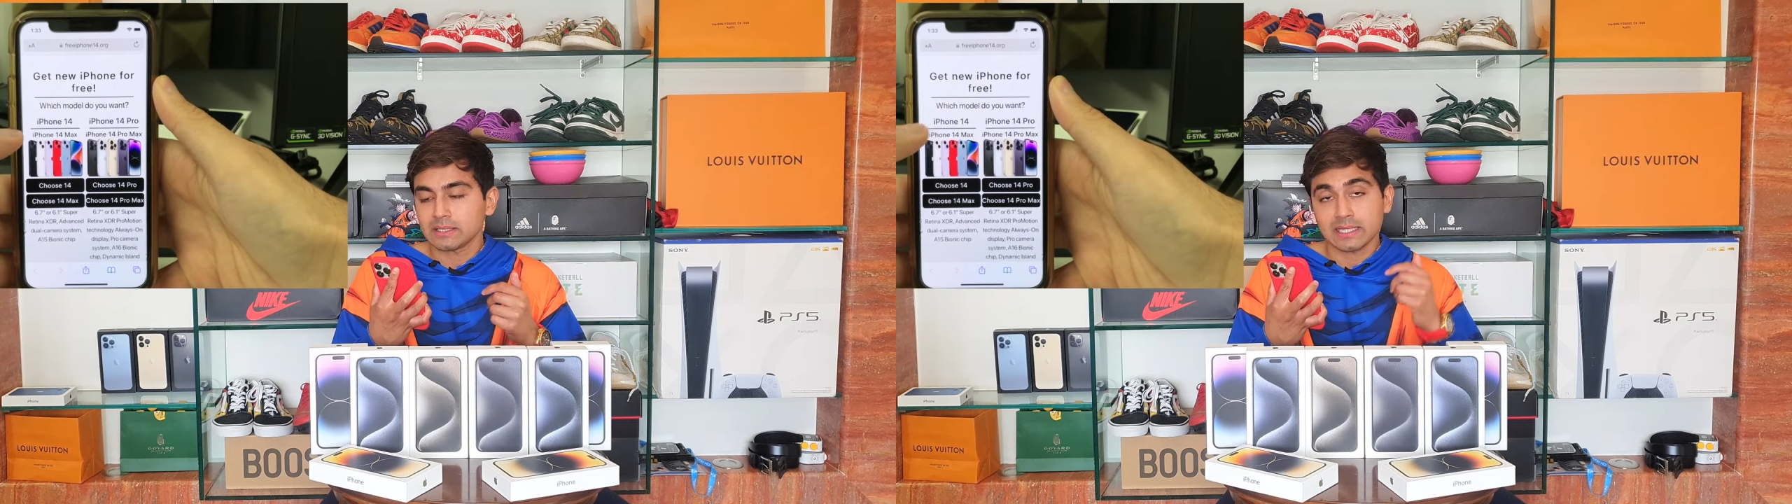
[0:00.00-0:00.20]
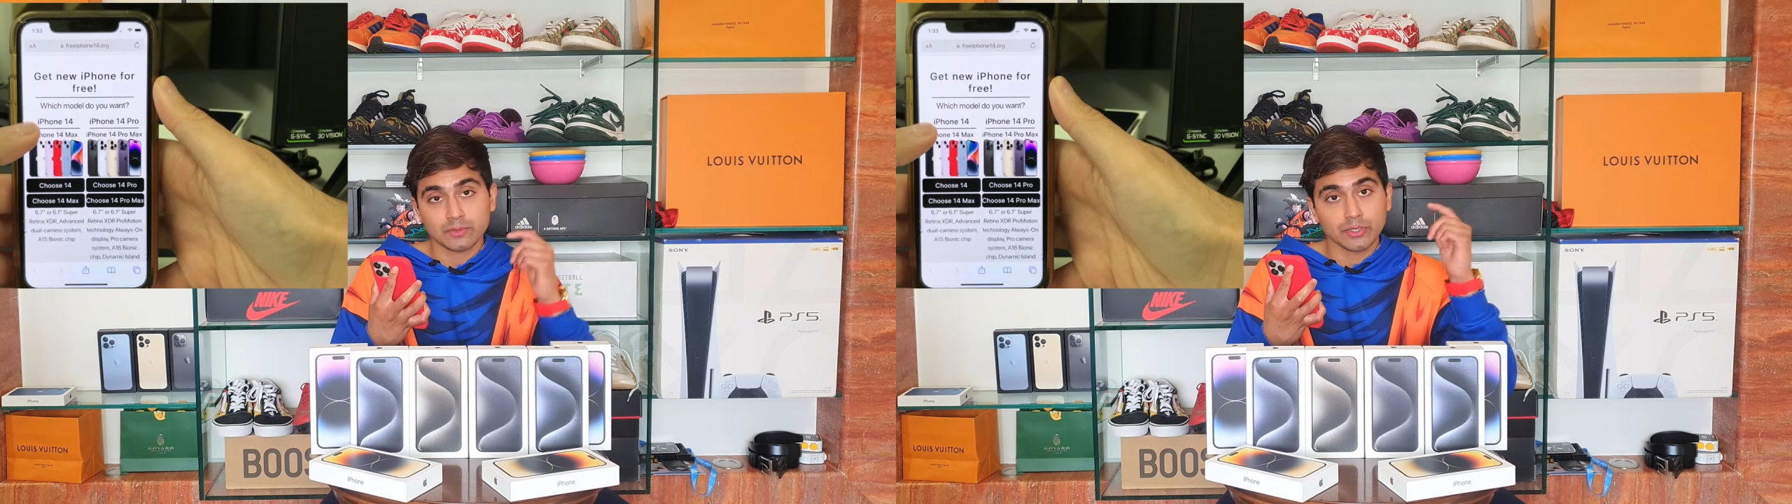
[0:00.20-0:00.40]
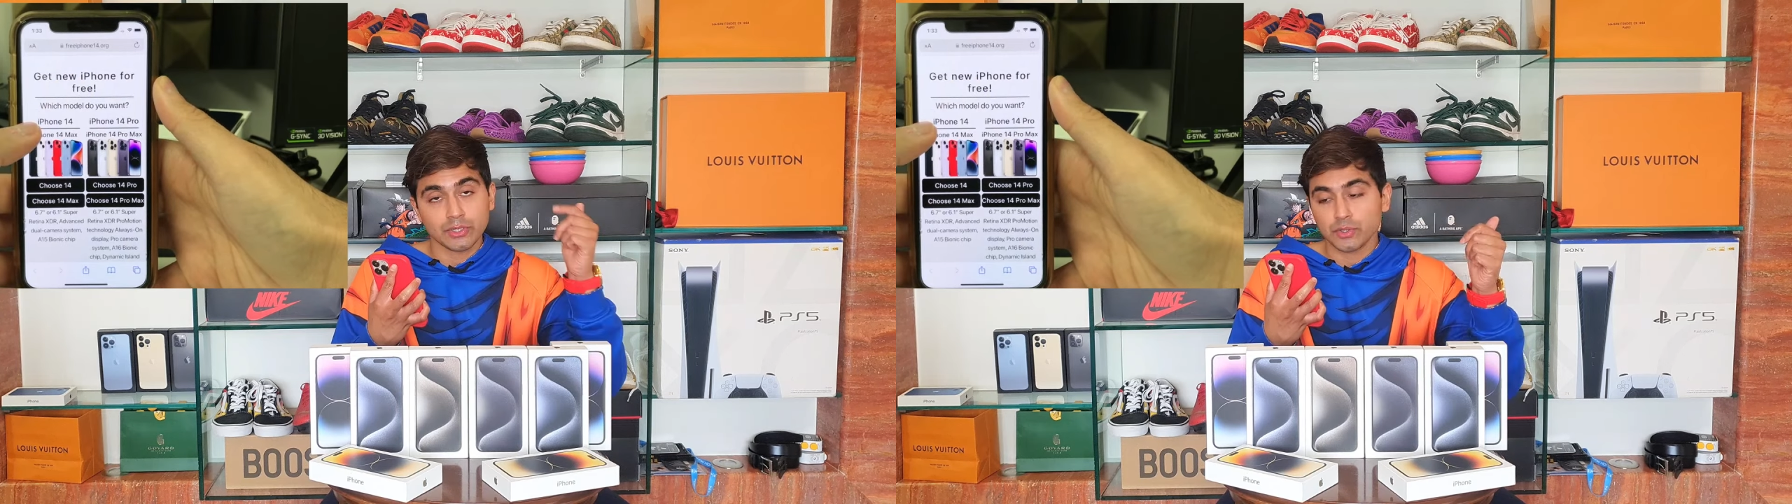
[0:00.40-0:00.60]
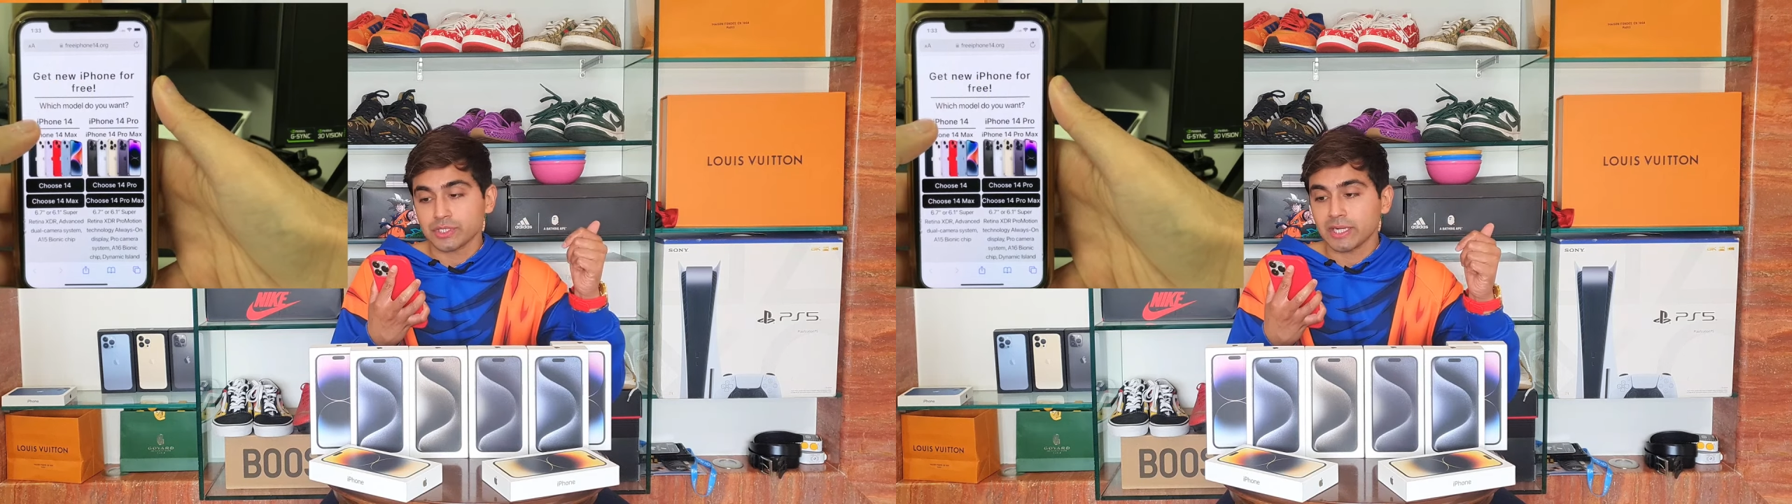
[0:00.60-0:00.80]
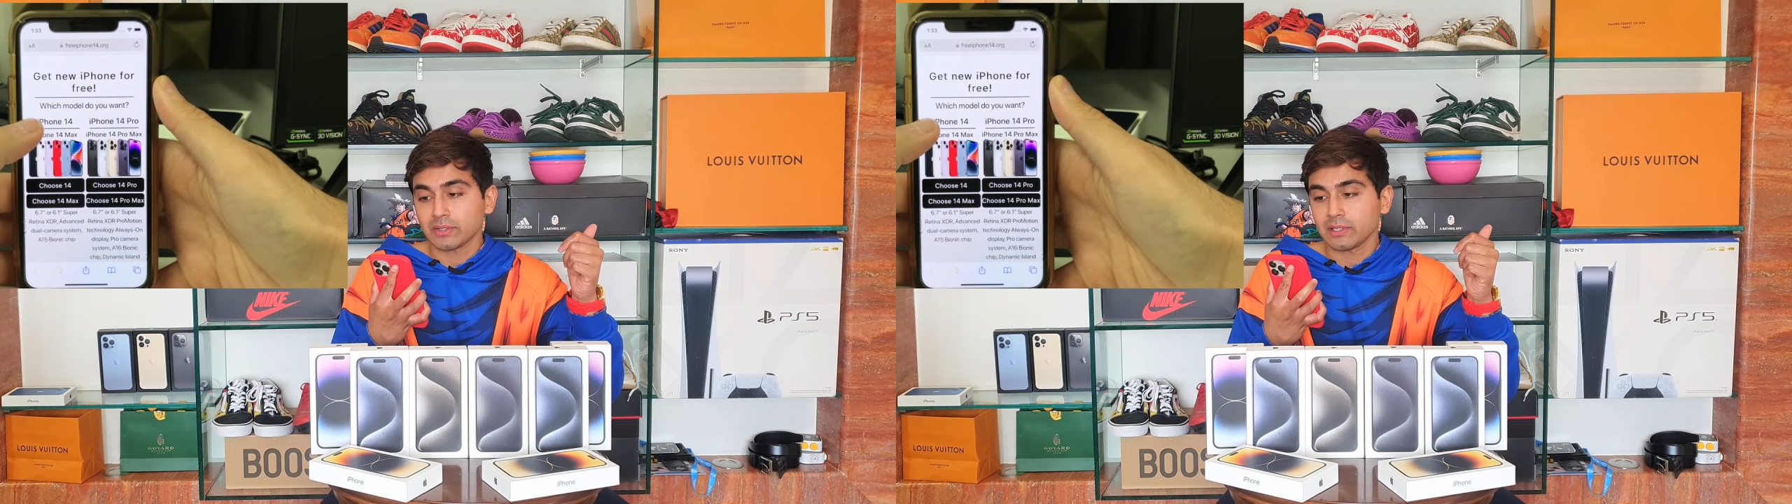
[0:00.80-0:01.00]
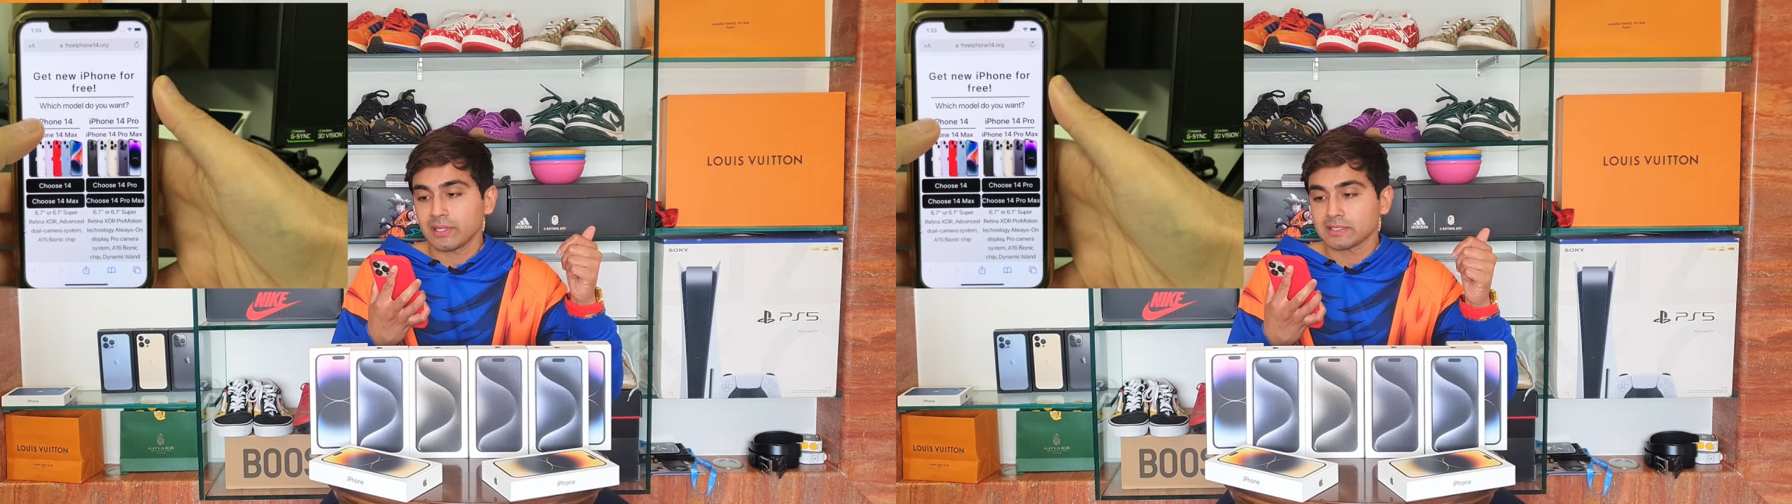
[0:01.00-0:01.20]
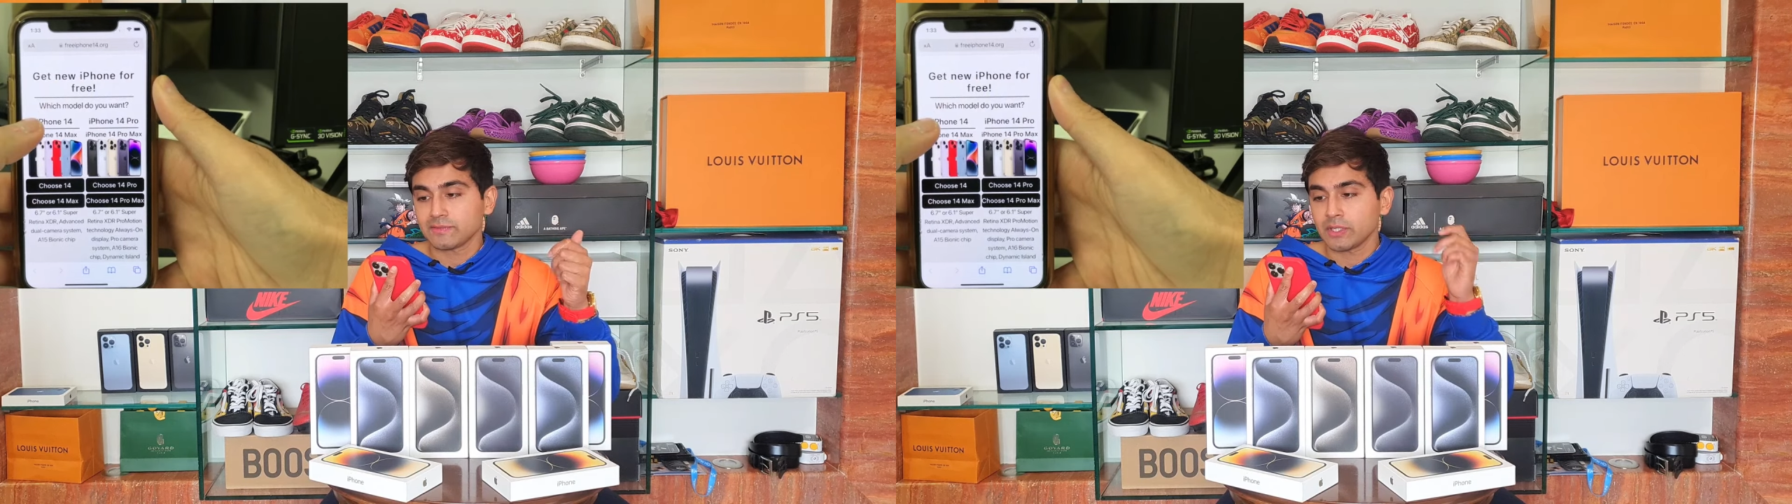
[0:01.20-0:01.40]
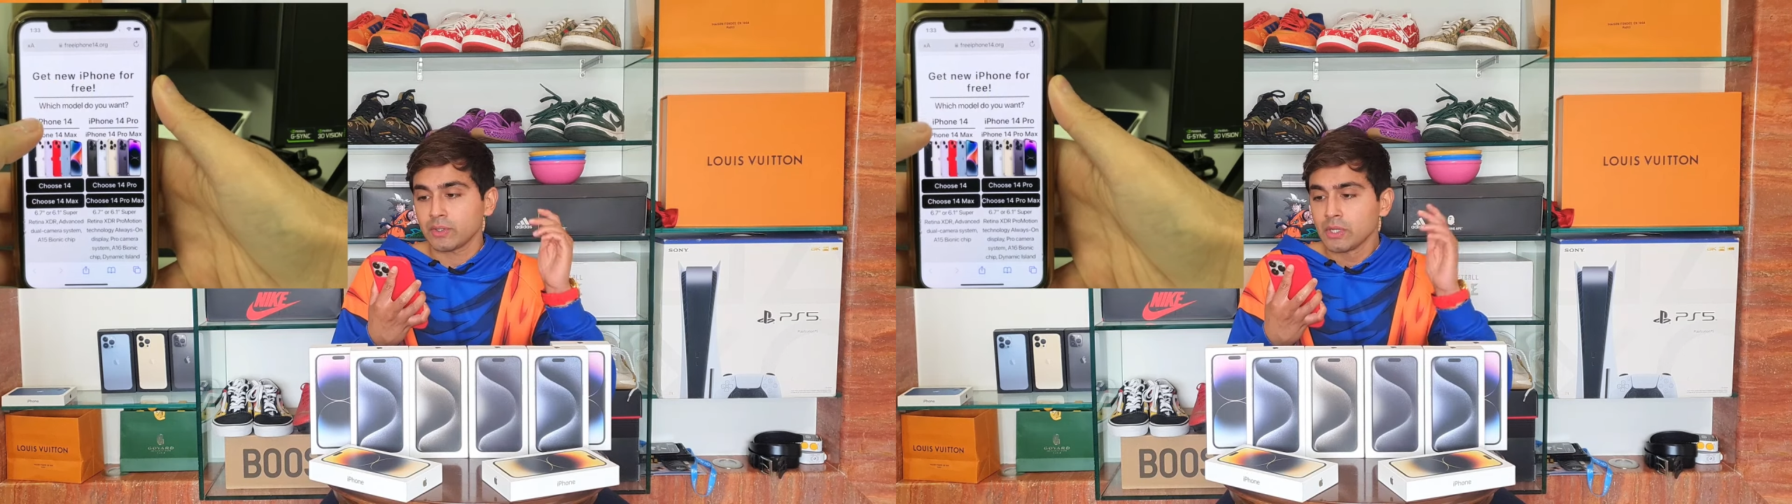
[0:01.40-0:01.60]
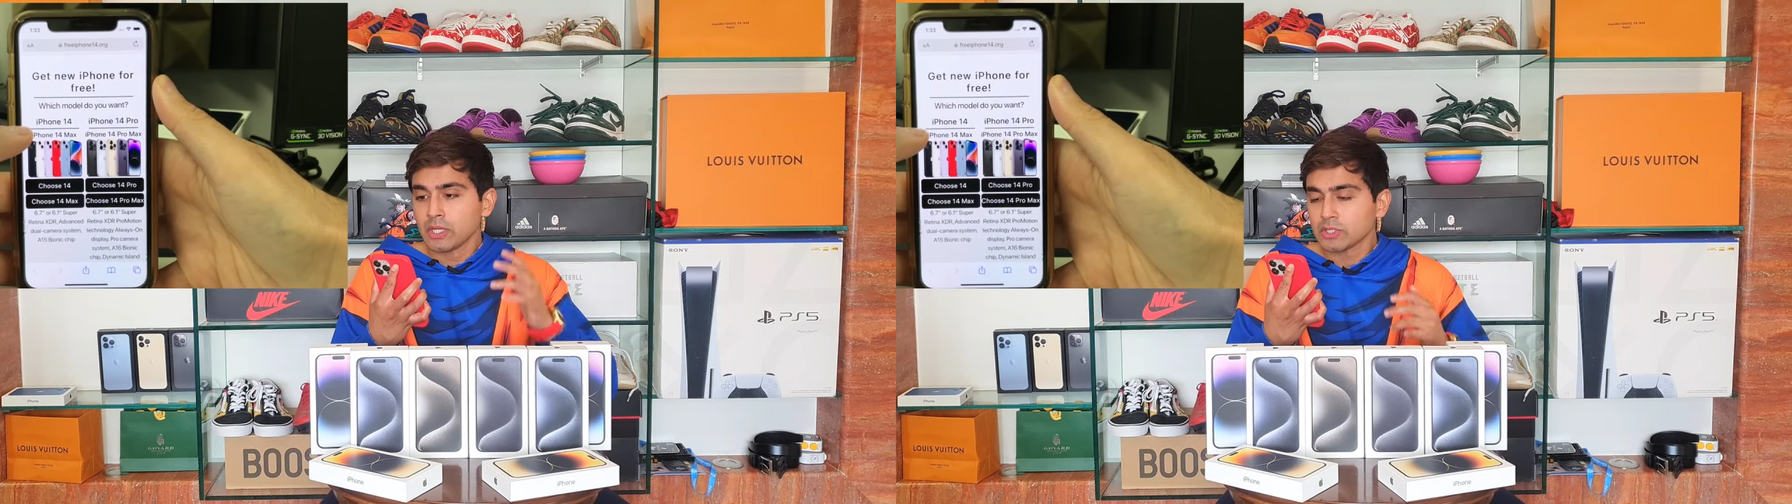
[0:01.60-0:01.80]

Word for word: that's why you can go check out the last video.